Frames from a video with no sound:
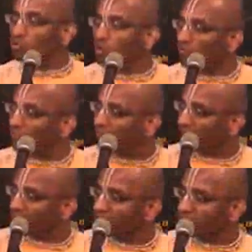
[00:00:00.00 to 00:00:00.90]
to everything
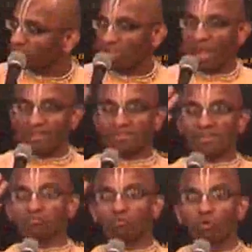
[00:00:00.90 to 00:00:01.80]
else and it
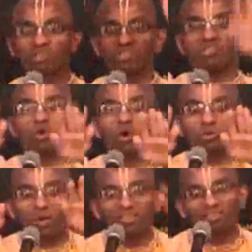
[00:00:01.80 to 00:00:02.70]
gets focused on
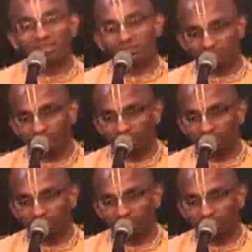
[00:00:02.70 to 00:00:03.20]
one thing.